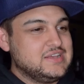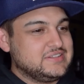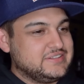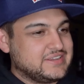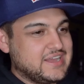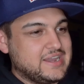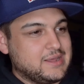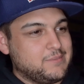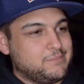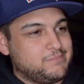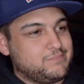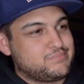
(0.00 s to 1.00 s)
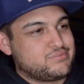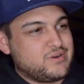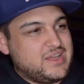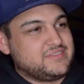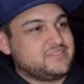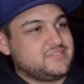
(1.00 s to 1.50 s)
to kind of
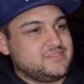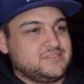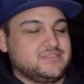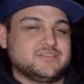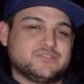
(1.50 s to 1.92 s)
press the